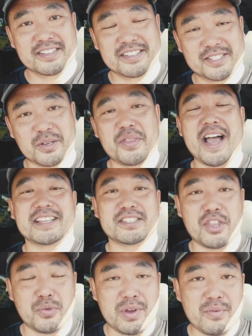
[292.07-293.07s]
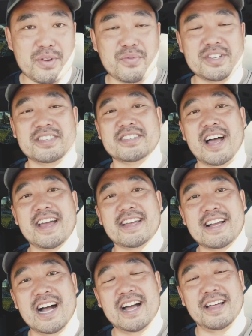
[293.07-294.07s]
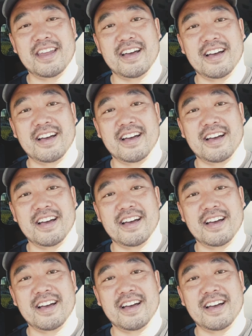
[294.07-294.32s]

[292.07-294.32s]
So that's the 3 reasons I got